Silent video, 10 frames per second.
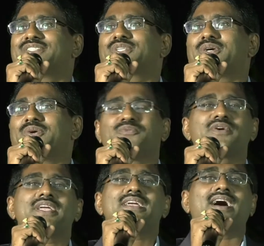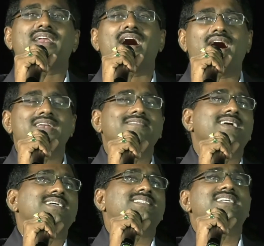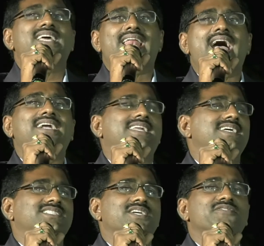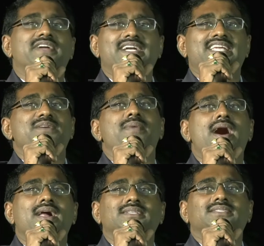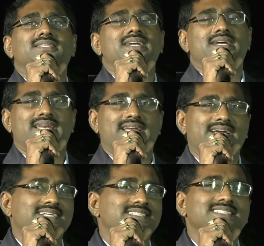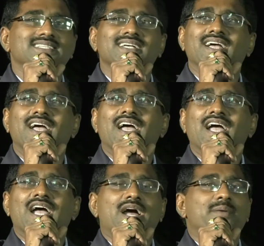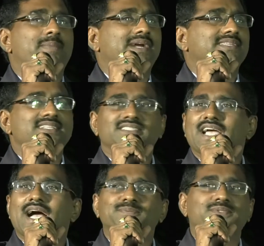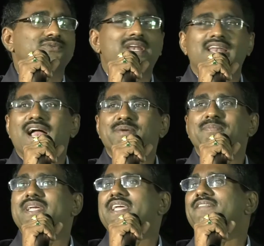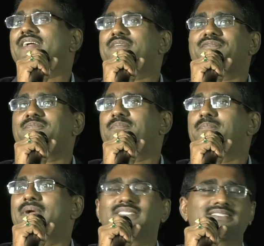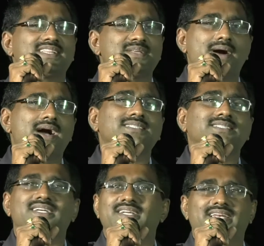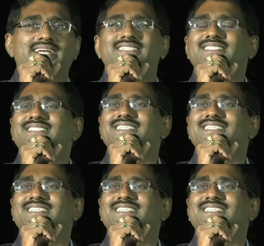So we are always in a rat race of getting marks and grades, but then jobs will not be given based on the marks and grades.